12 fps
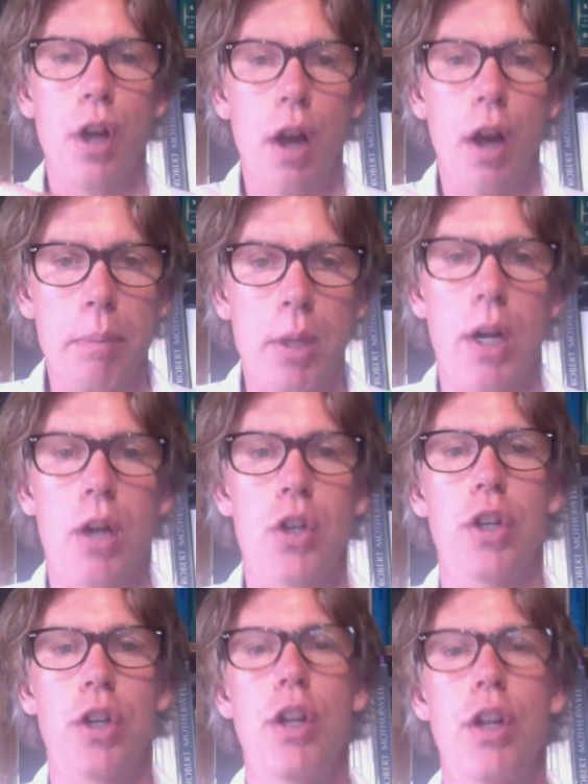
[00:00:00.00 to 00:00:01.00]
of
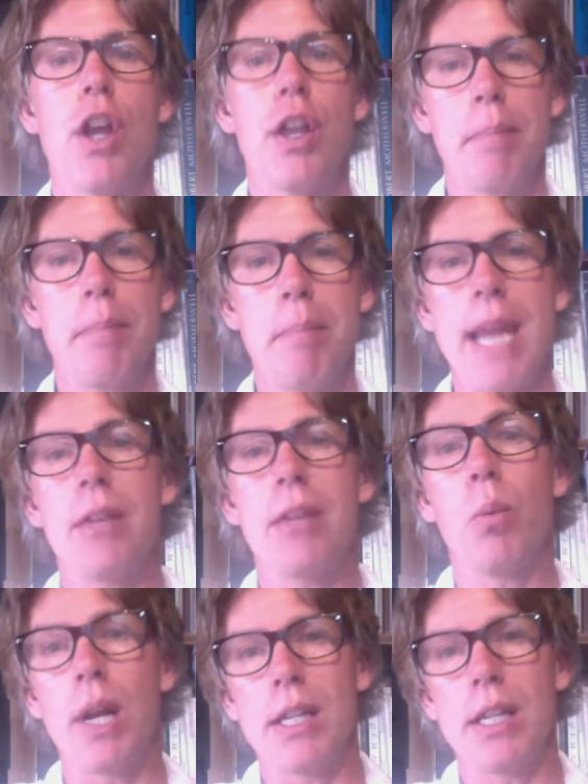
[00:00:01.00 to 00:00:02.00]
production that make
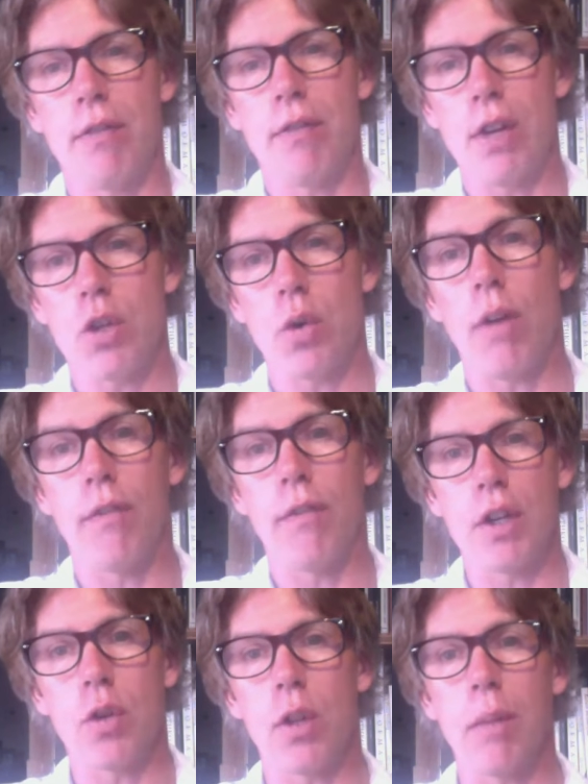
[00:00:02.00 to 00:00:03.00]
what is official,
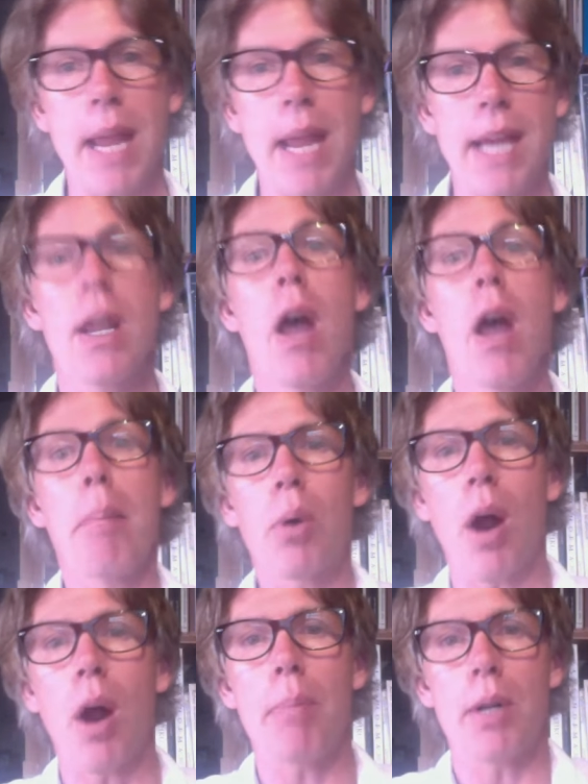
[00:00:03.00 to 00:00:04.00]
official, that makes
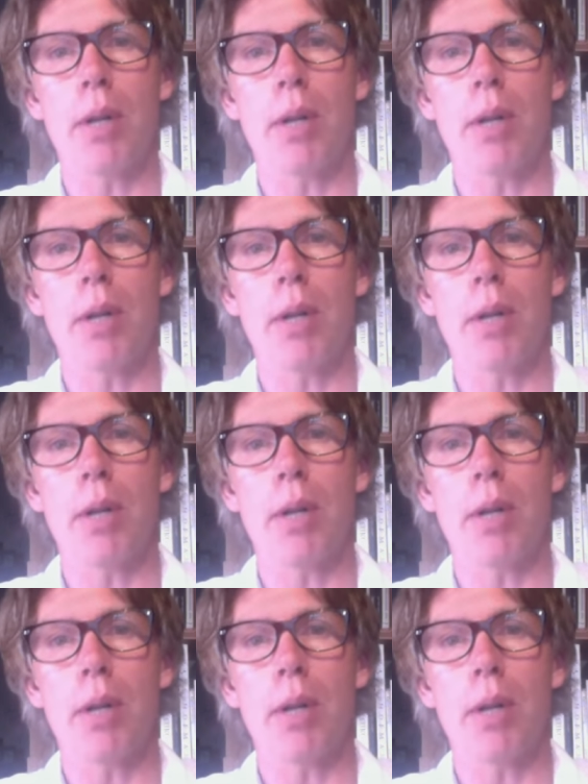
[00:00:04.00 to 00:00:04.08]
property